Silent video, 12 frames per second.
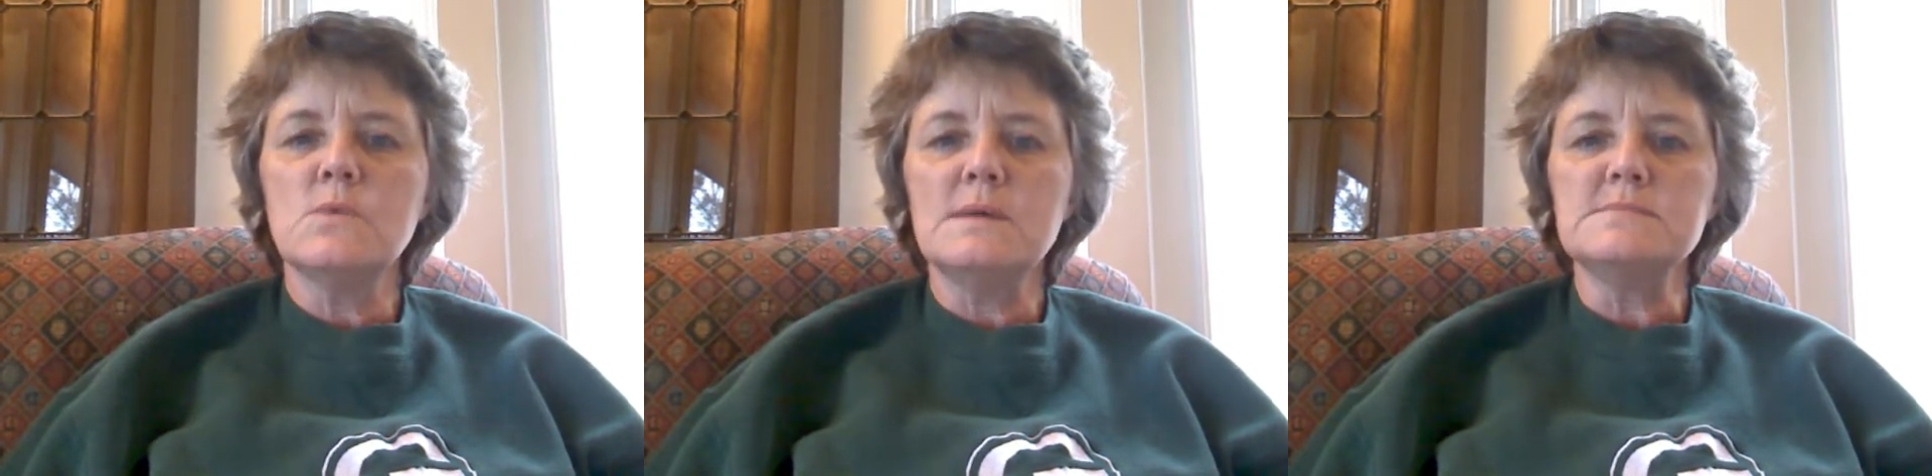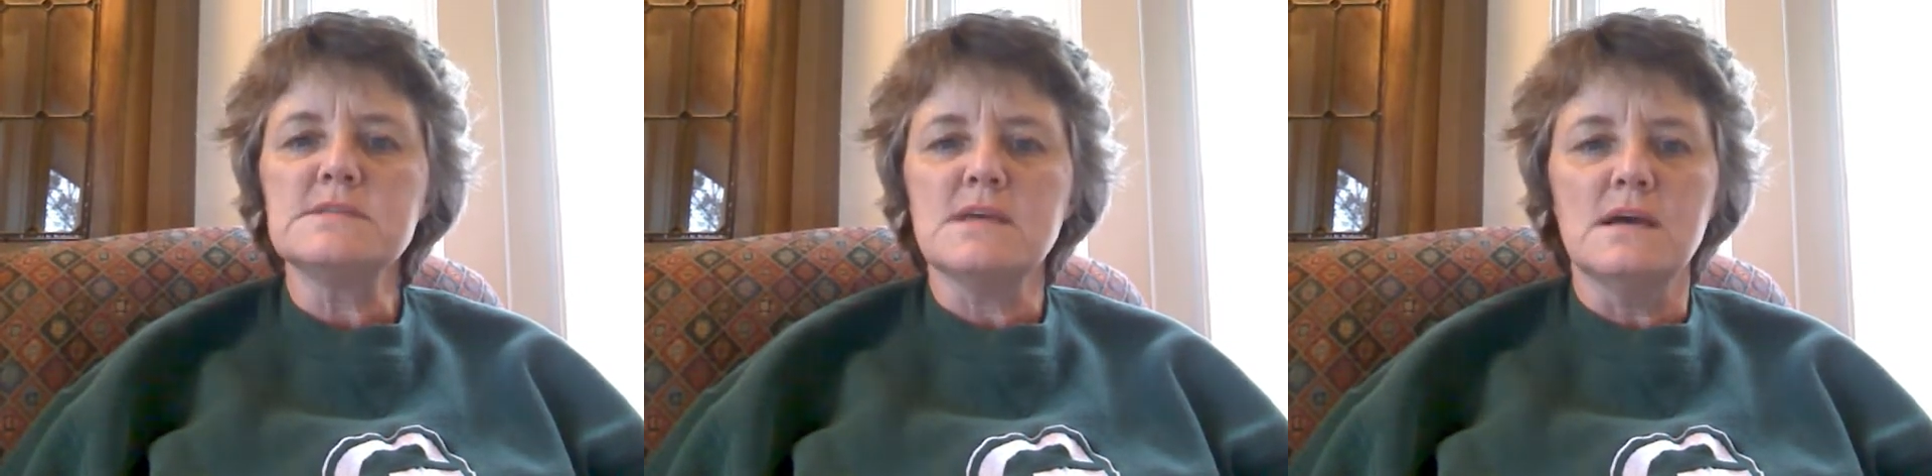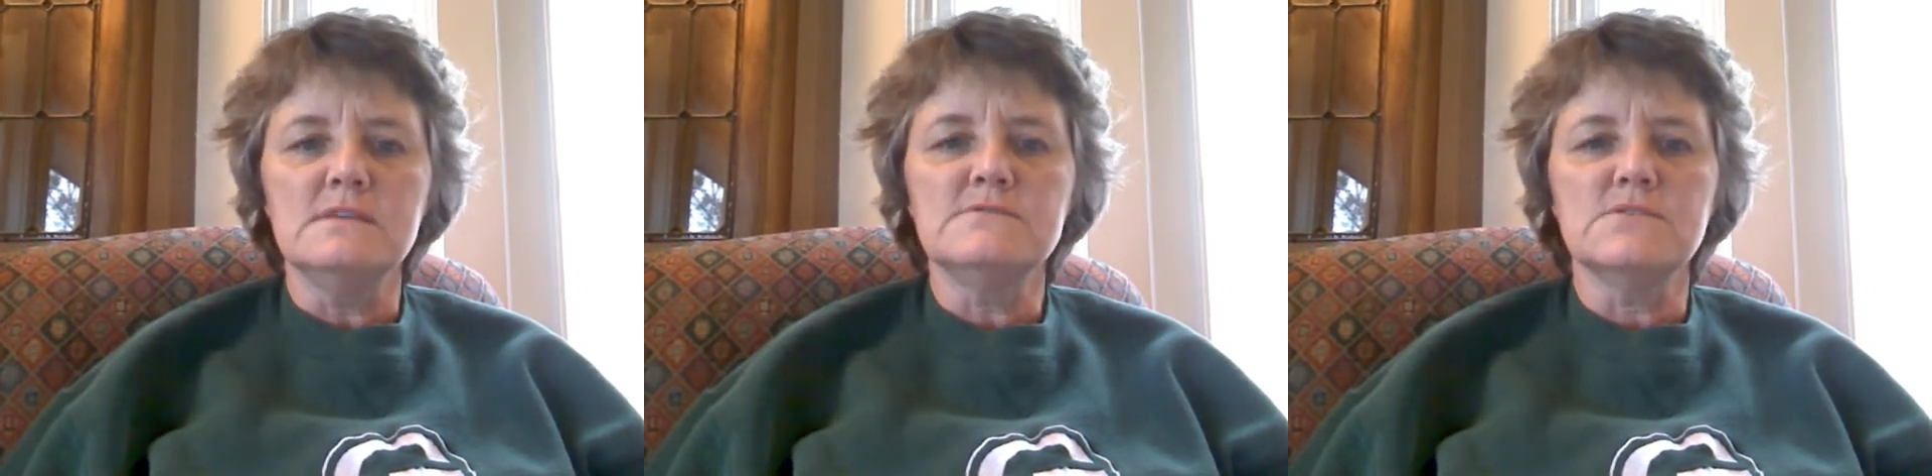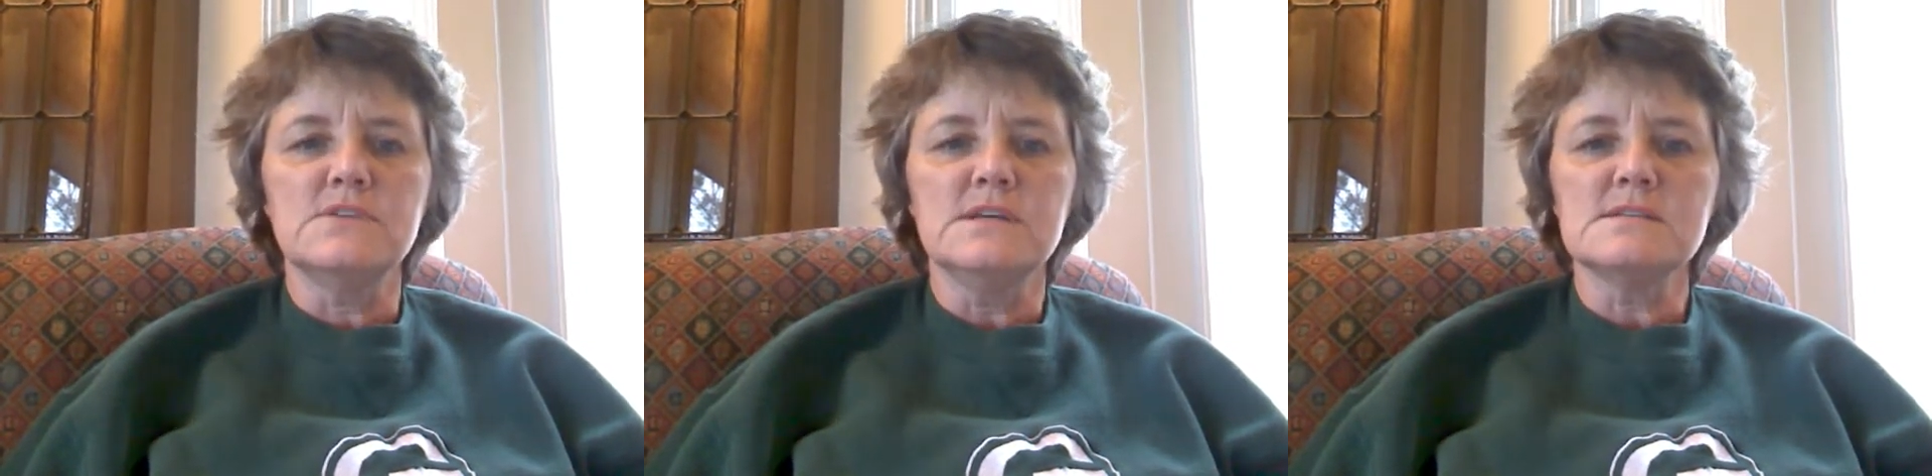website
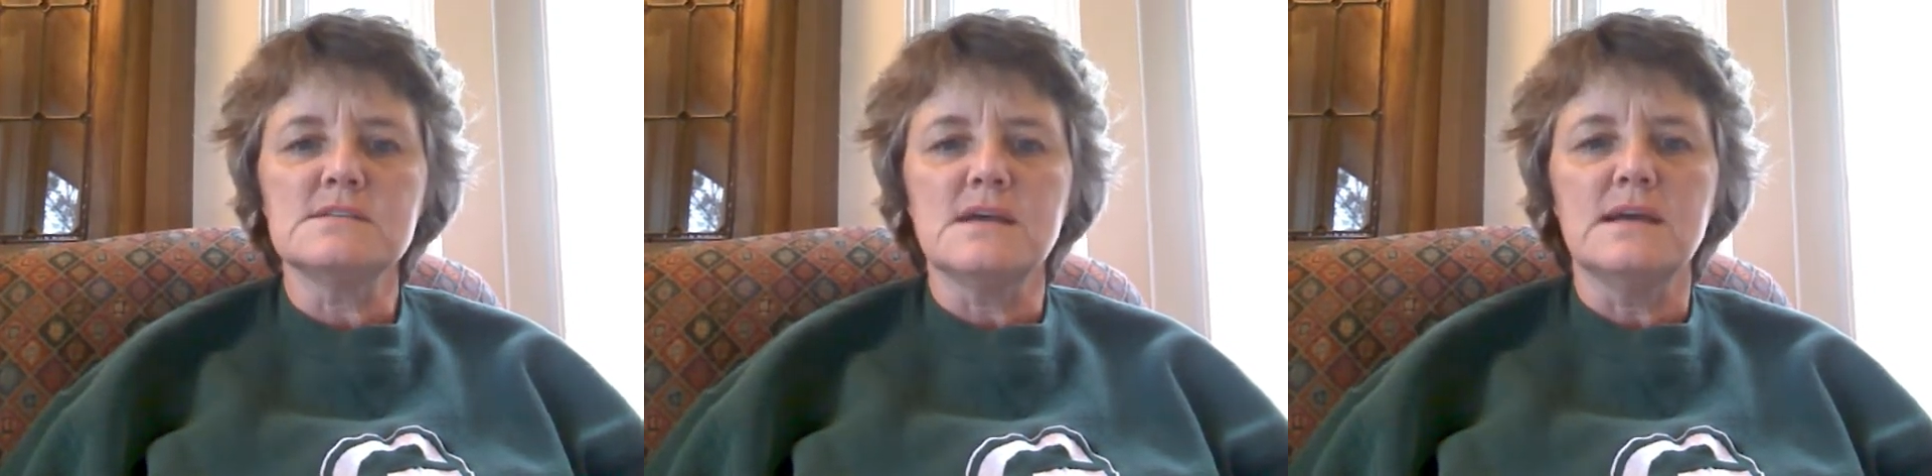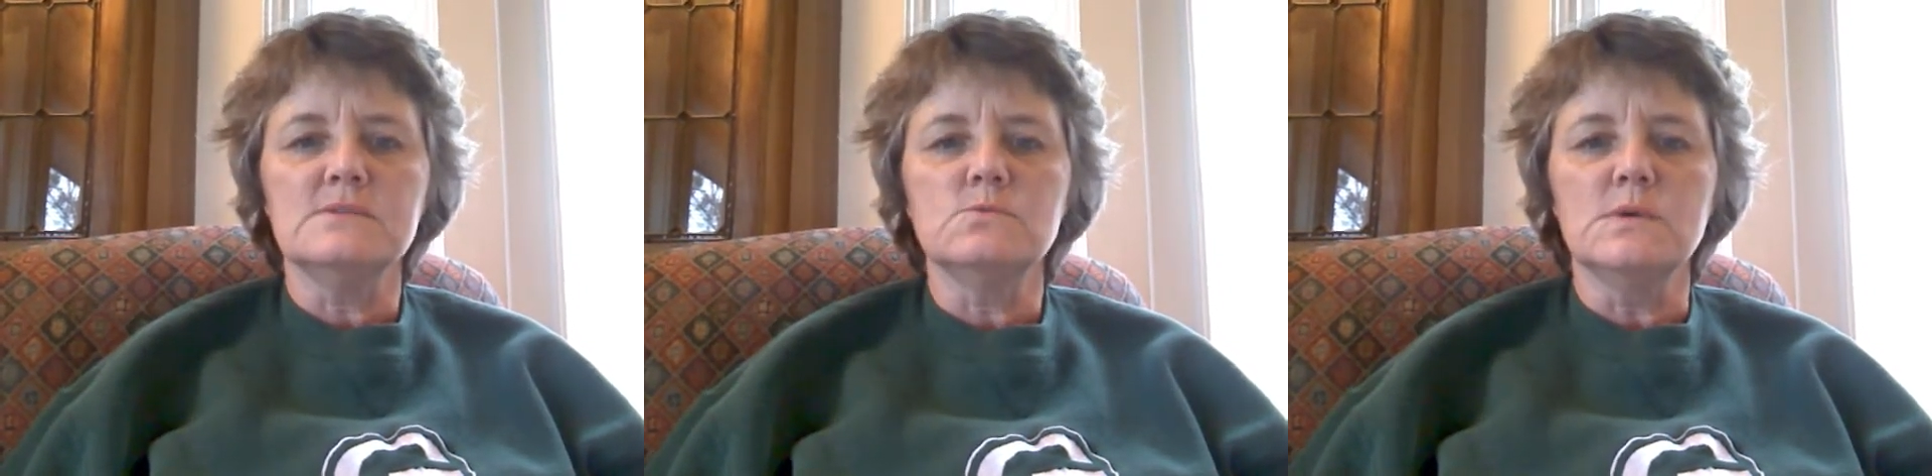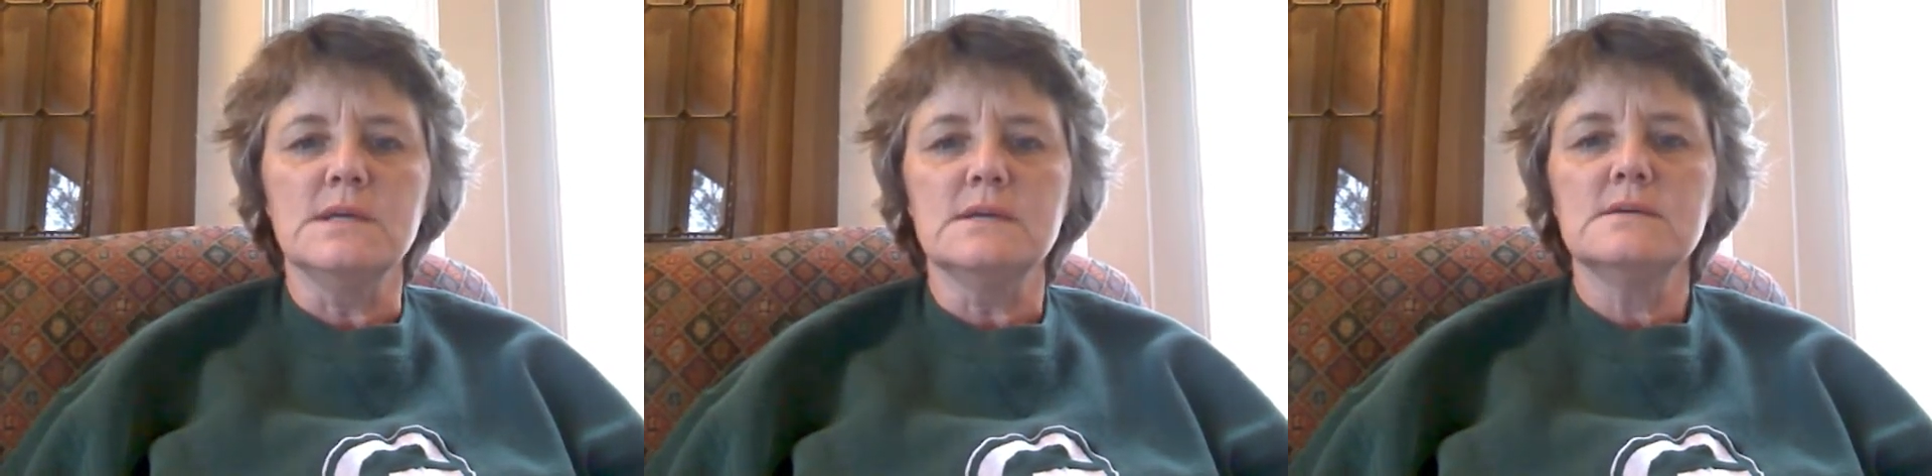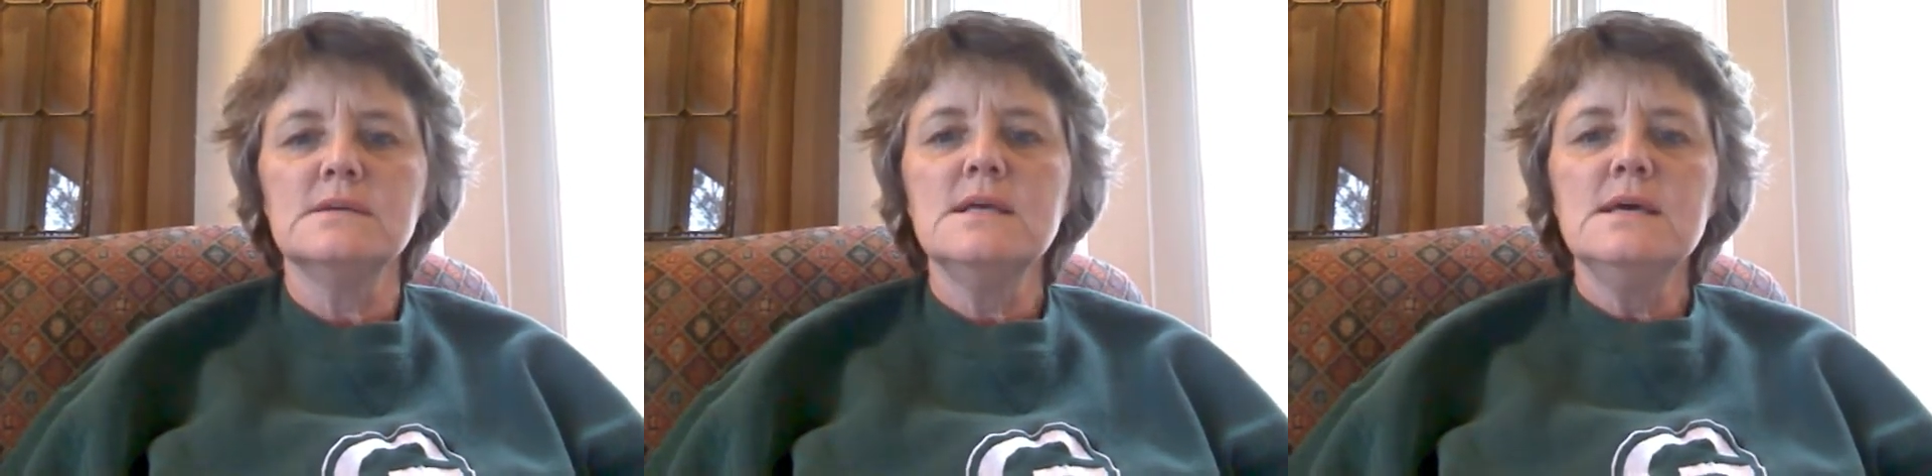for the assigned week.